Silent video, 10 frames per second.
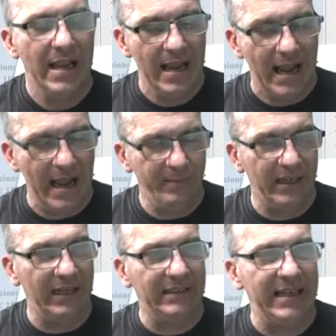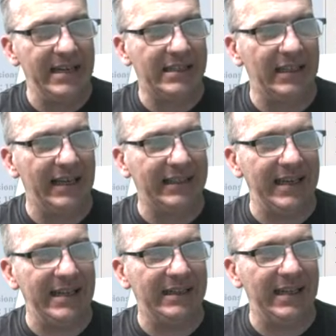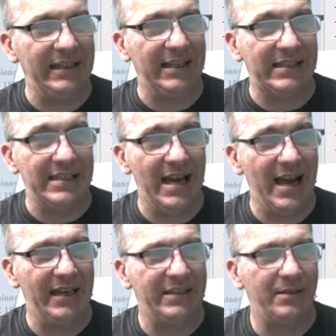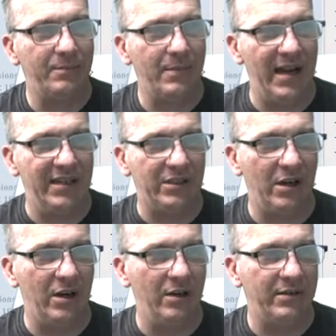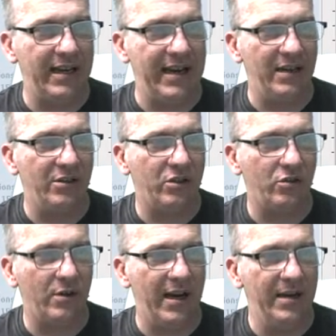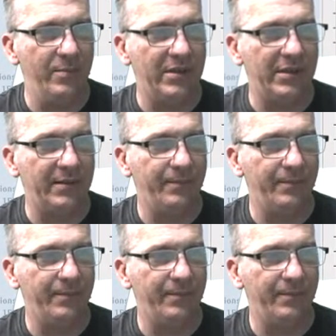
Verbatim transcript: I'm going to deselect anything that's not my stars and stripes.